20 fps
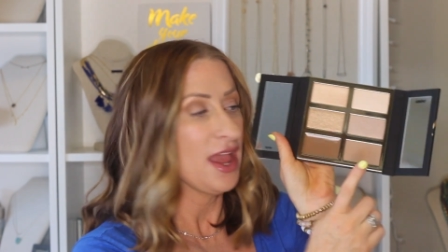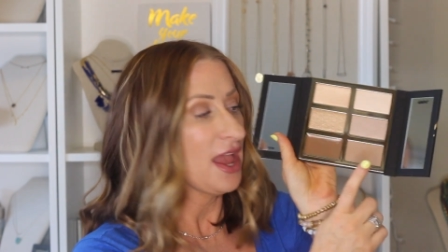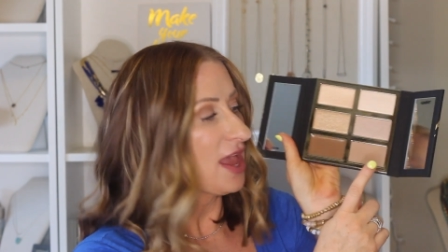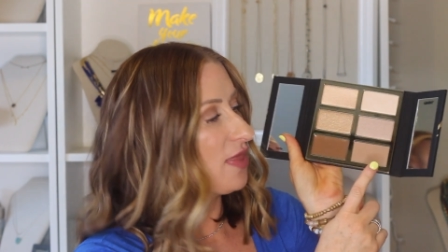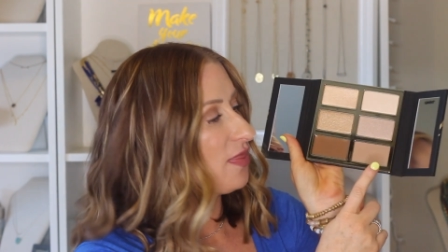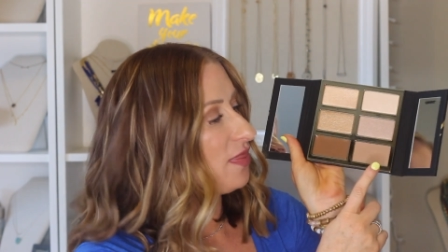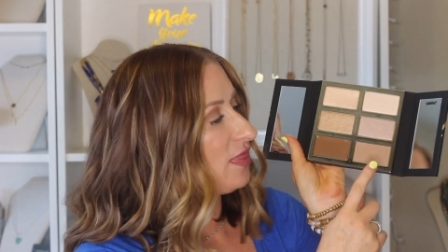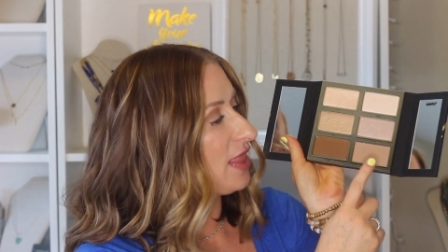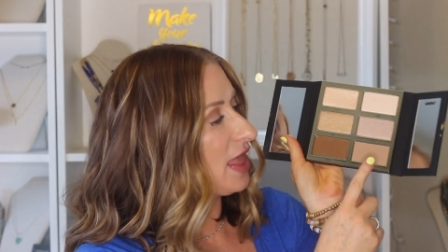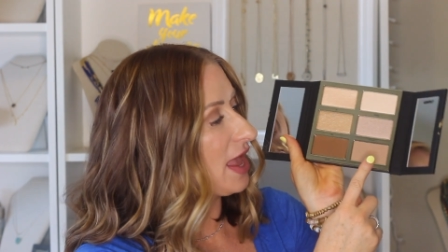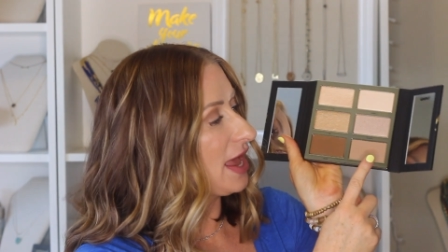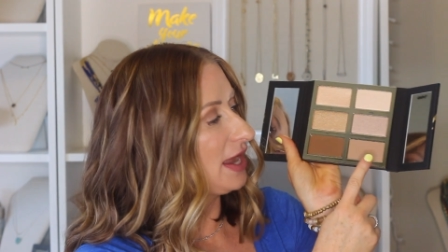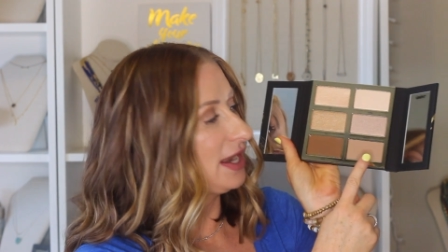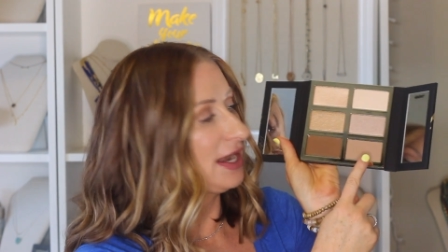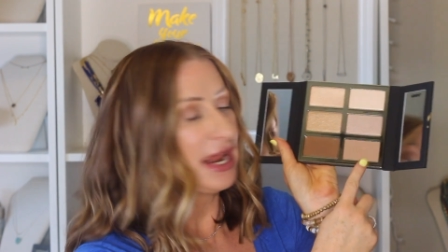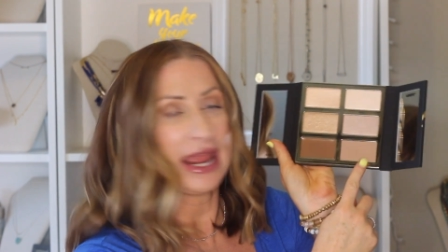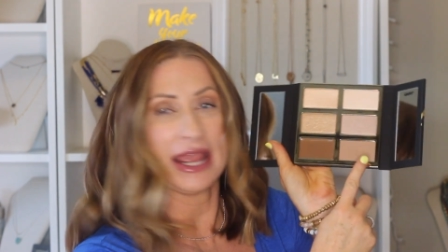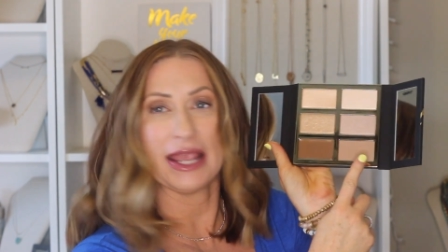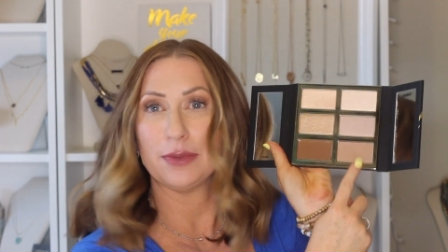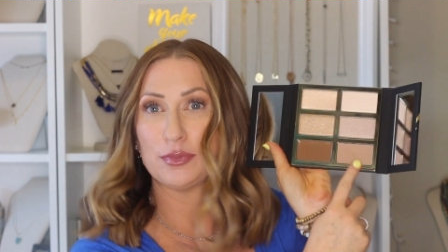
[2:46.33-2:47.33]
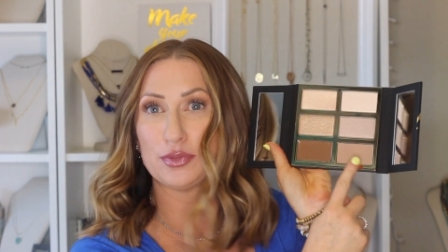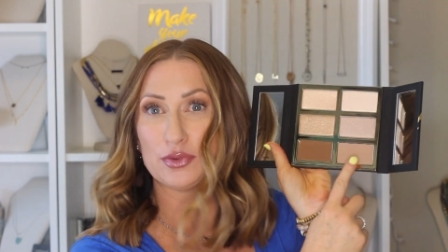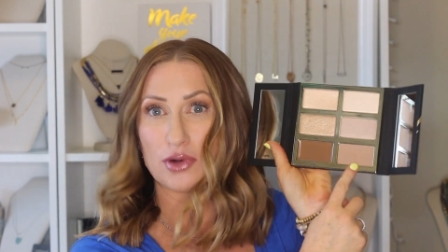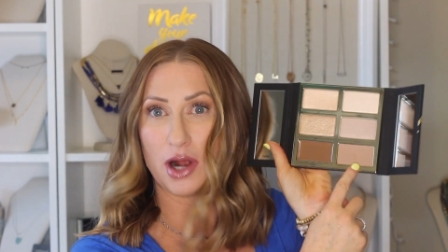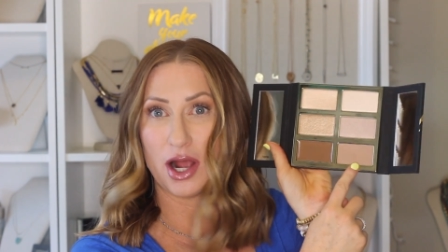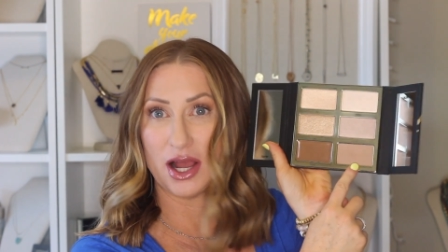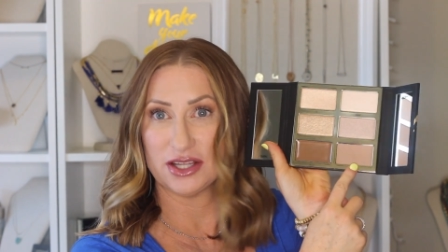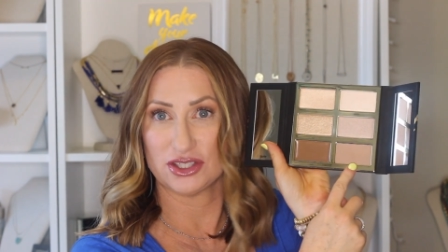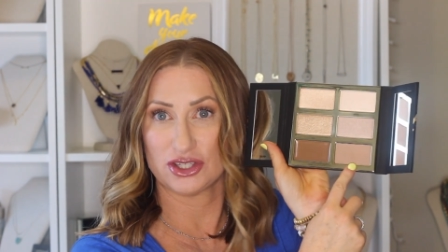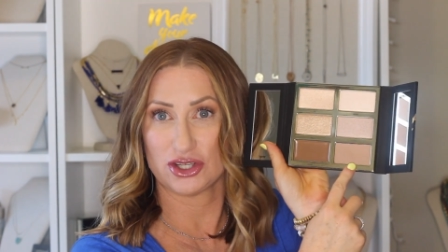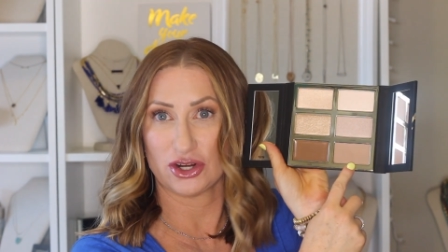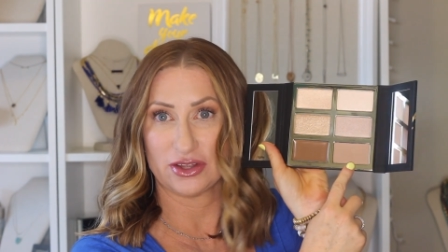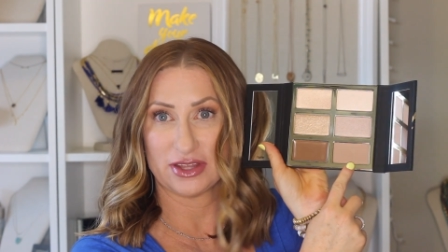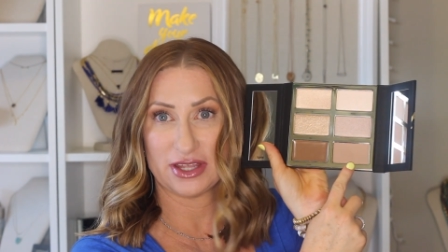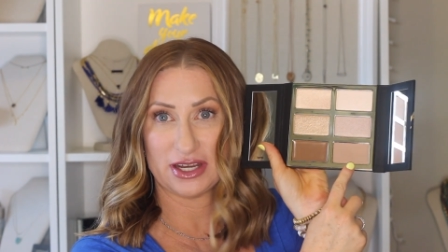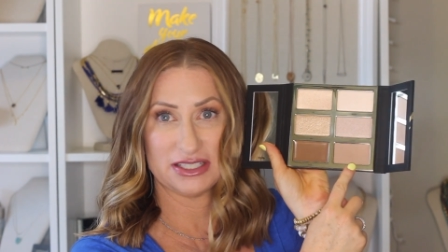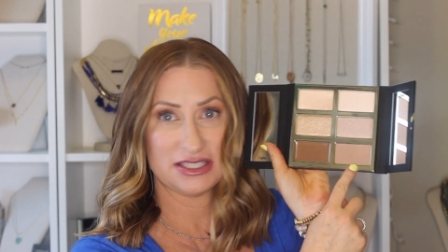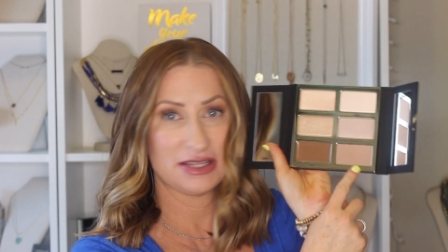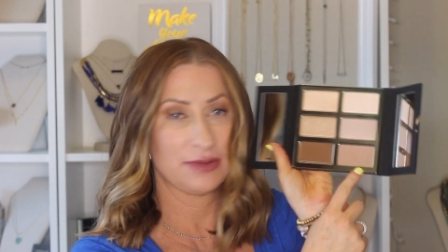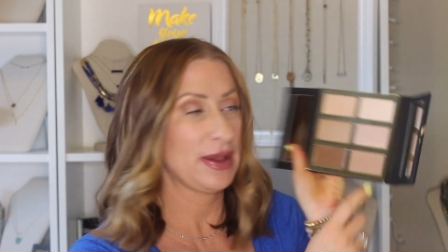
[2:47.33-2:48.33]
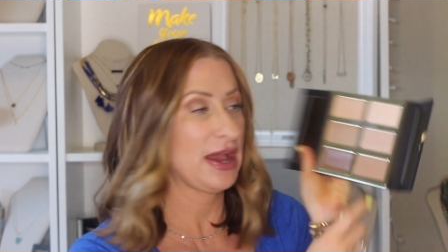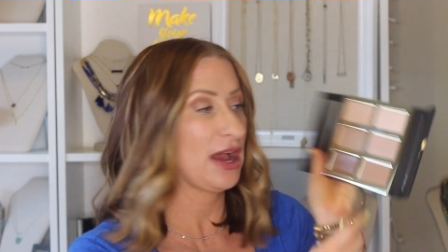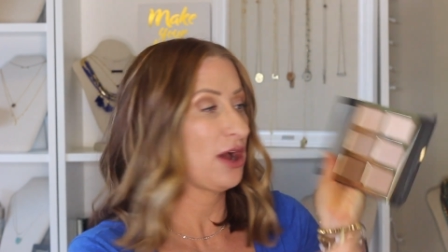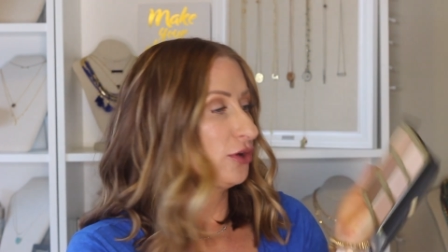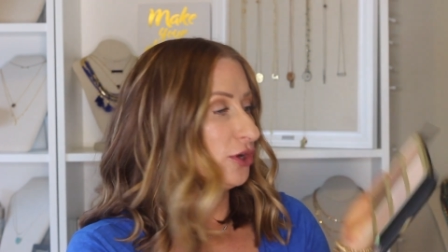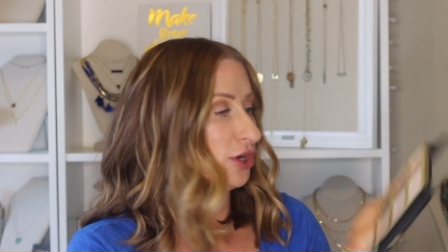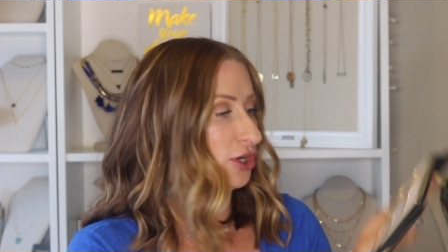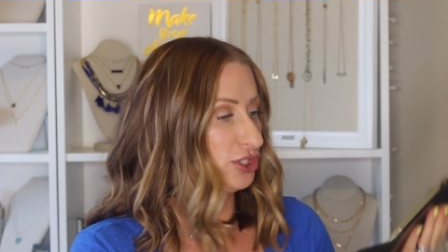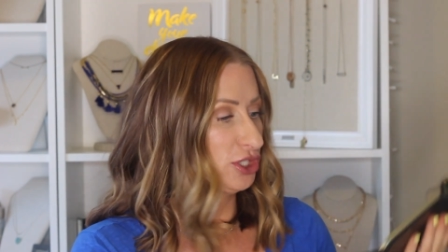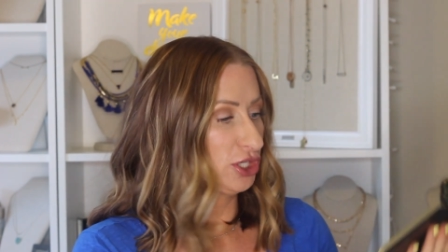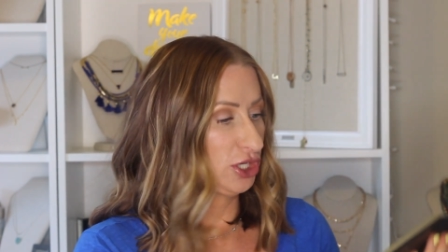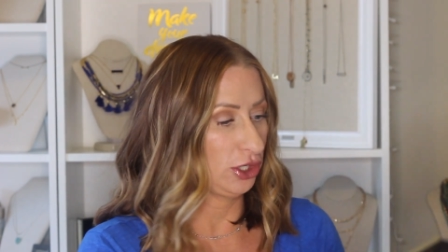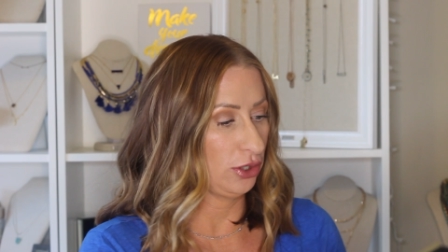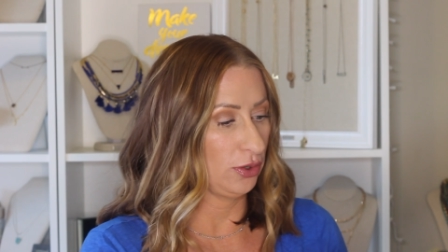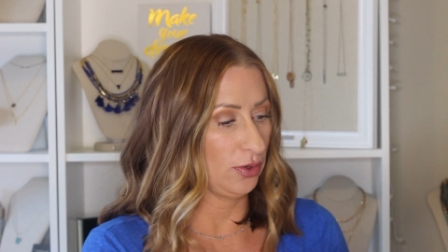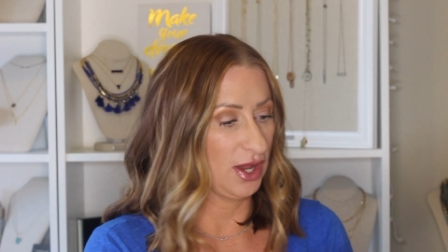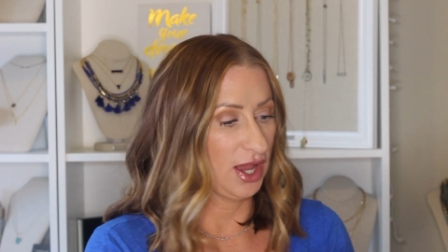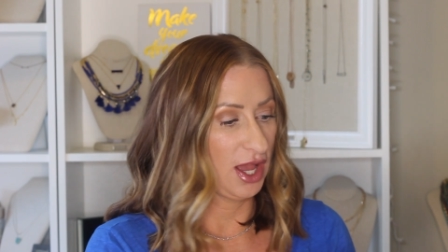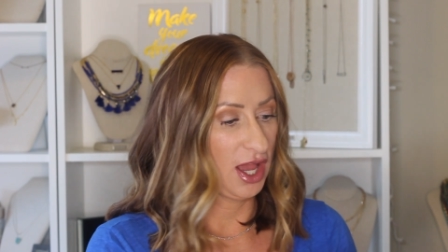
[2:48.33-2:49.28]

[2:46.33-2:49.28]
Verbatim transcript: and then a bronzer that is a powder too.